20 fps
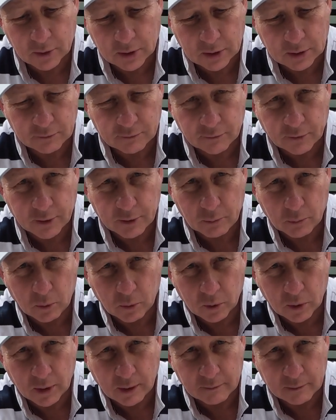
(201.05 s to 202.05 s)
the free
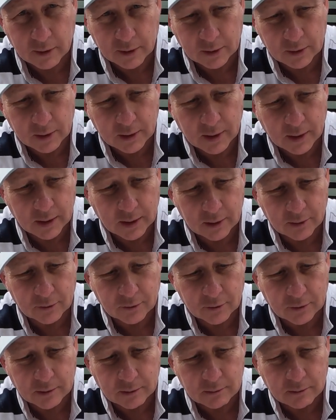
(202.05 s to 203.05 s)
water level indicators,
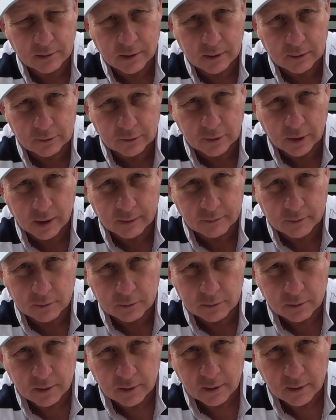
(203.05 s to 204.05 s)
so lowest level,